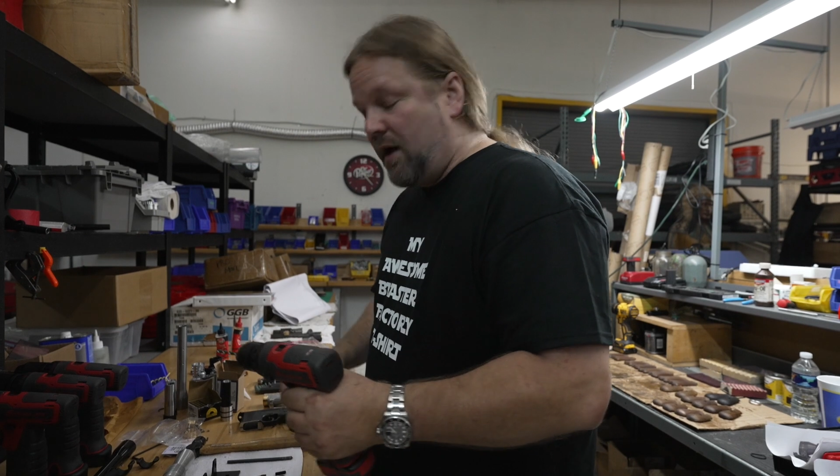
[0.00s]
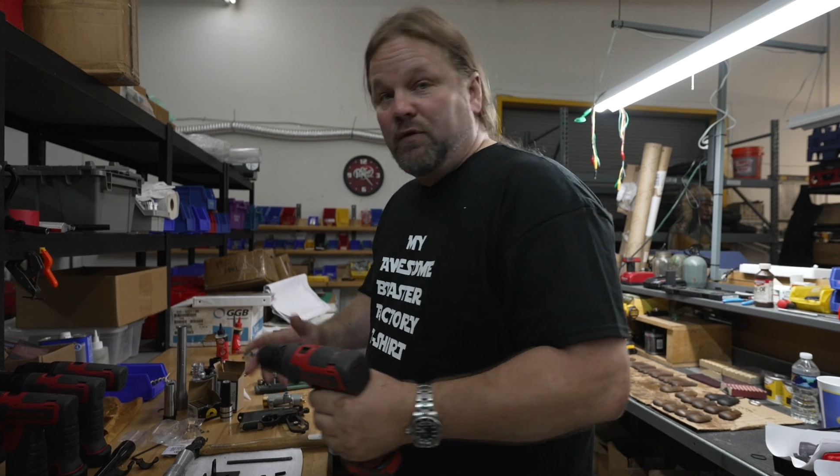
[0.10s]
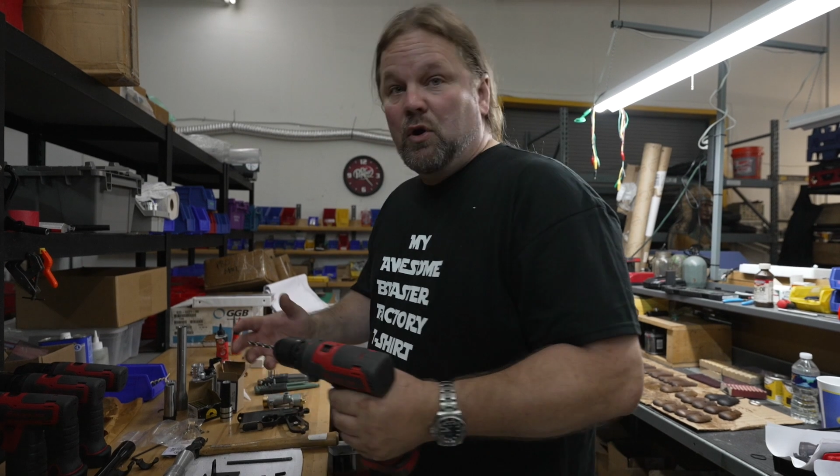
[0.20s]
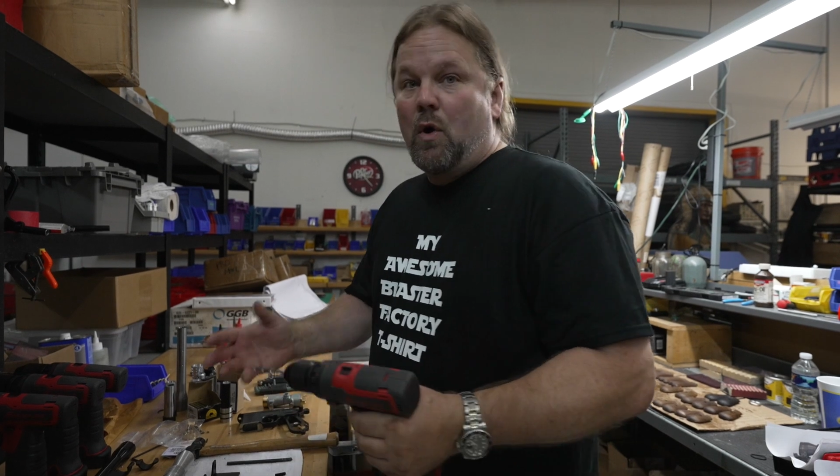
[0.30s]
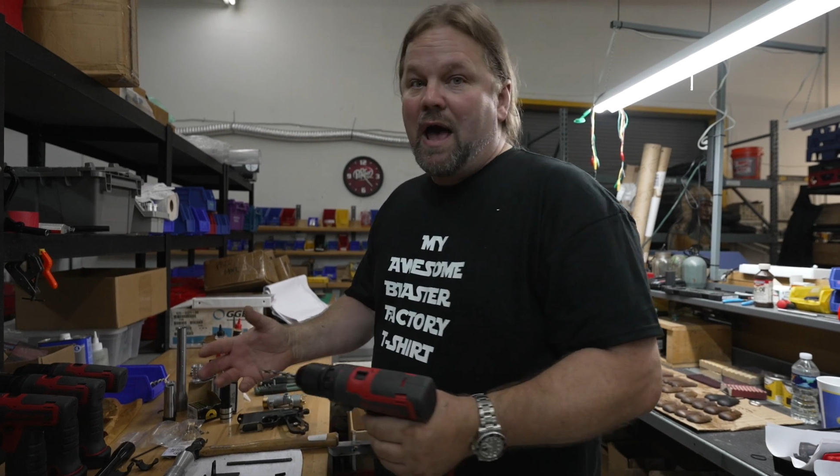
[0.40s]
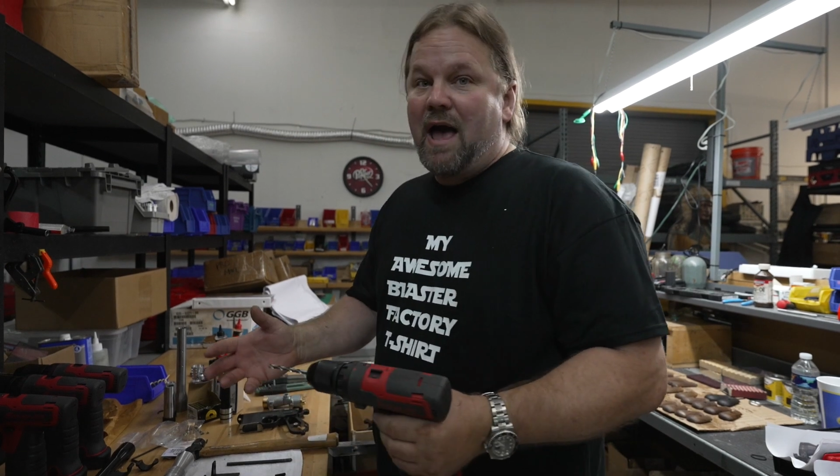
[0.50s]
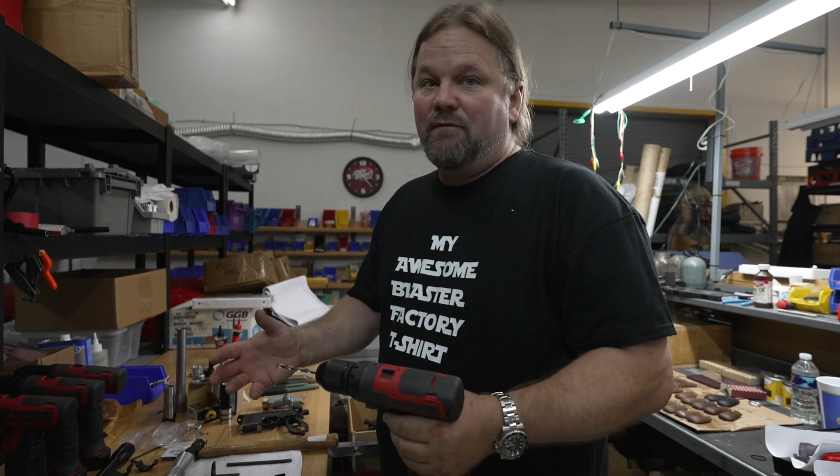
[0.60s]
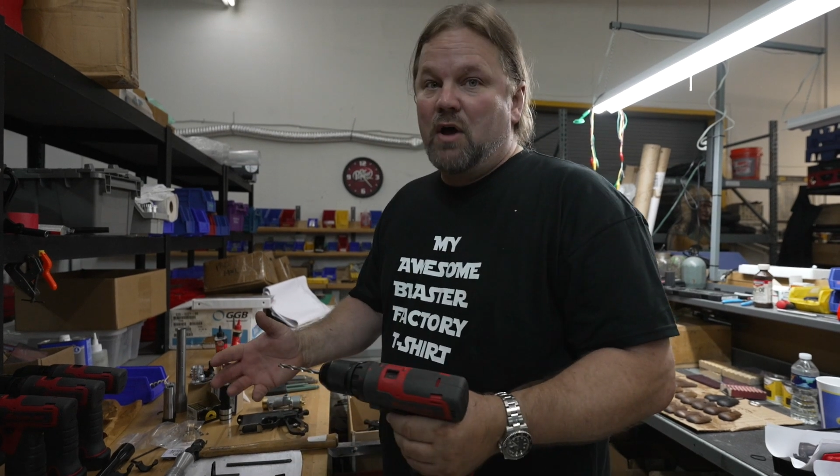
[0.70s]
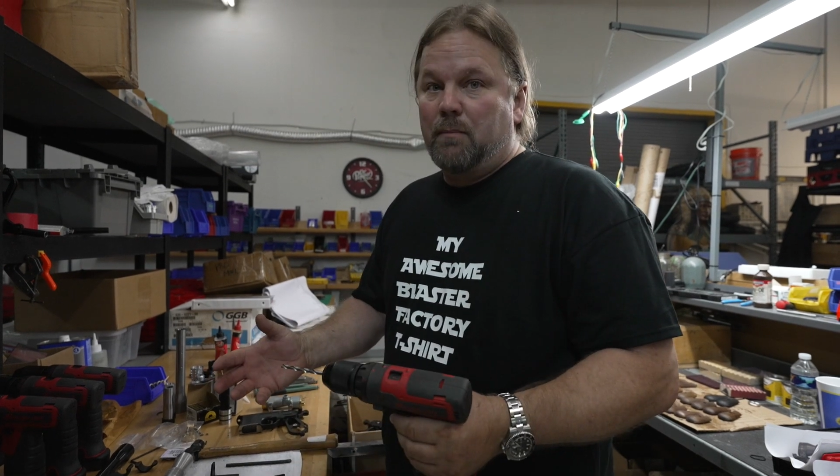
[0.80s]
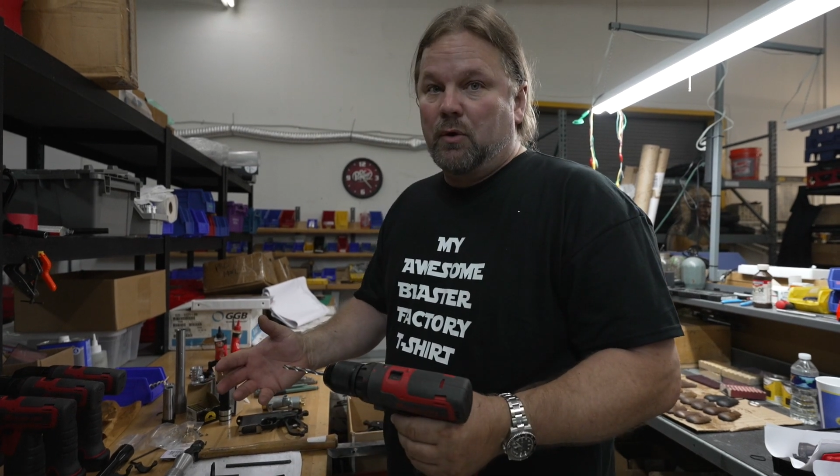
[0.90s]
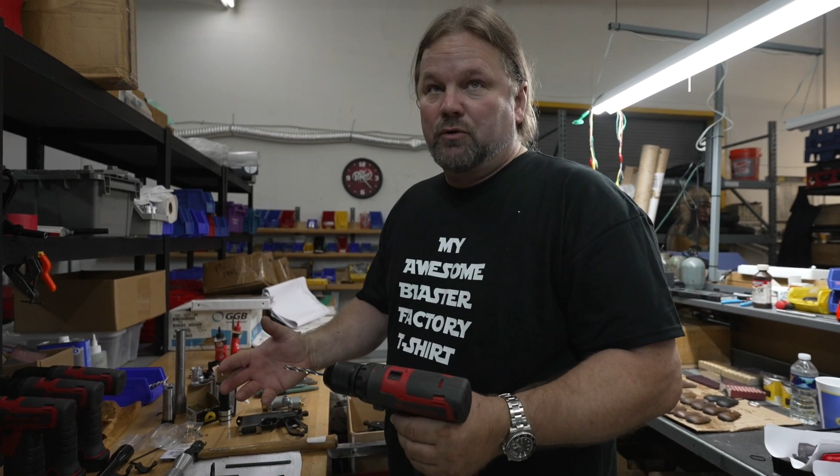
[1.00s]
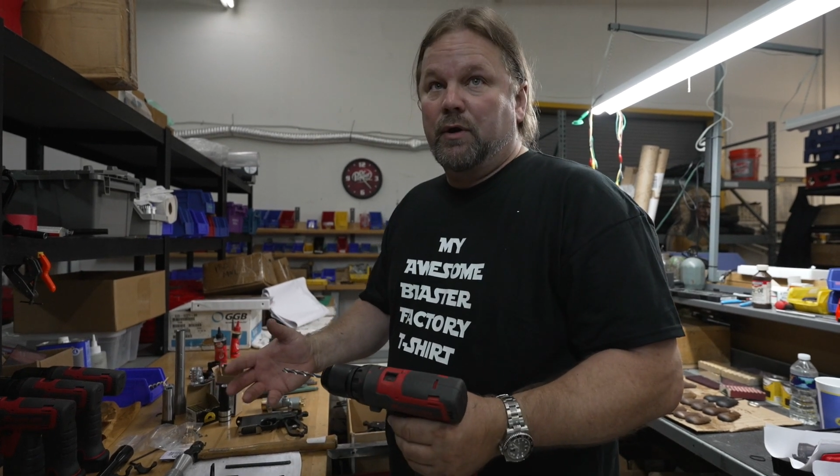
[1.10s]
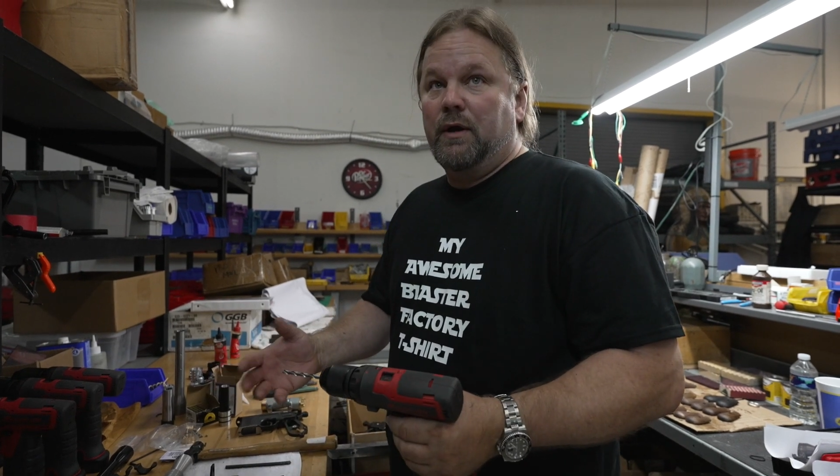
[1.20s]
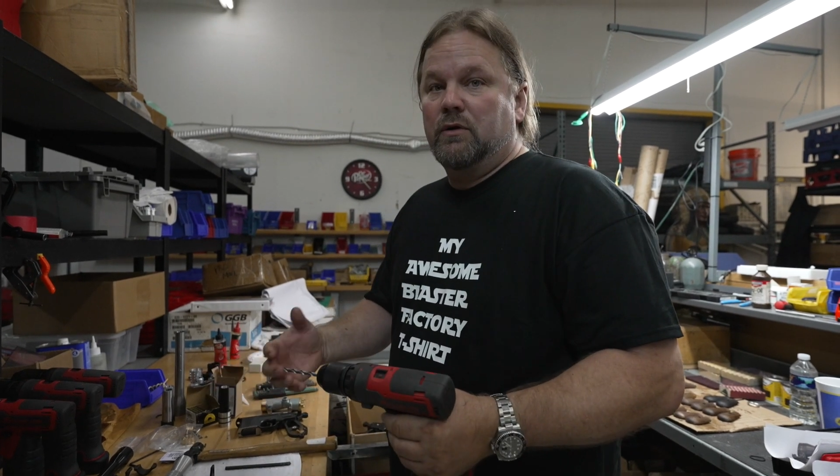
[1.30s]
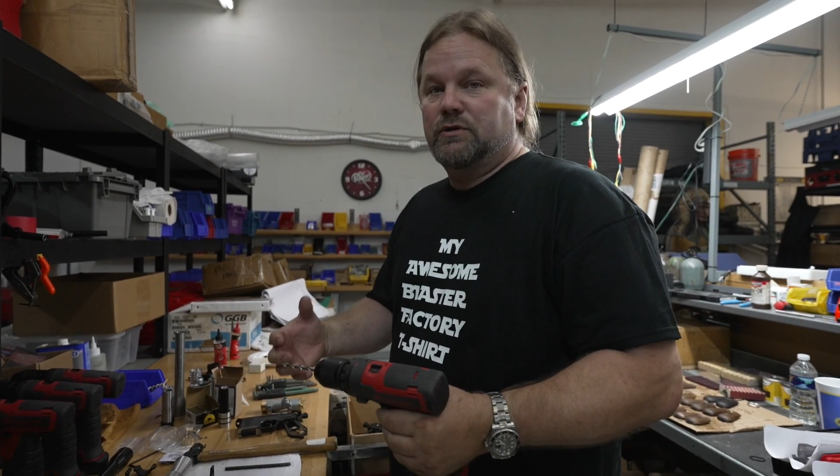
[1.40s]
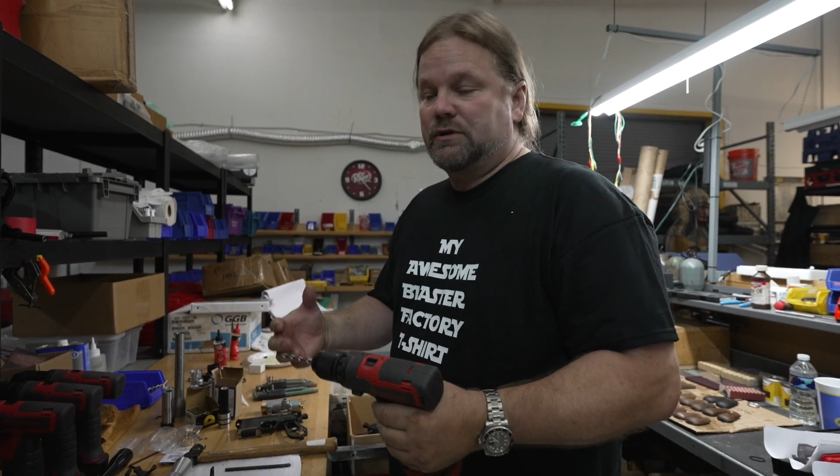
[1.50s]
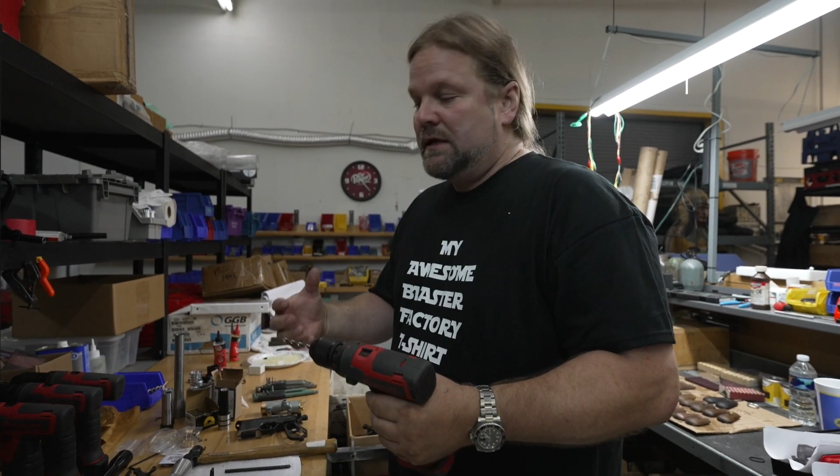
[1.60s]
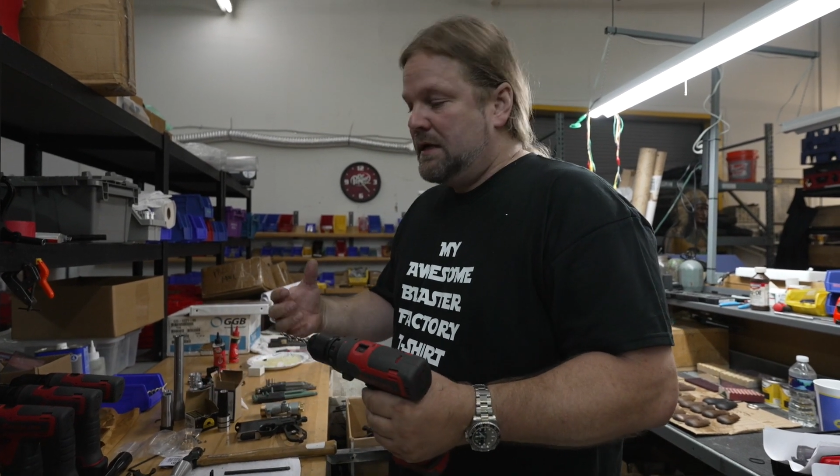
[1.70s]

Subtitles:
if you don't have number drills,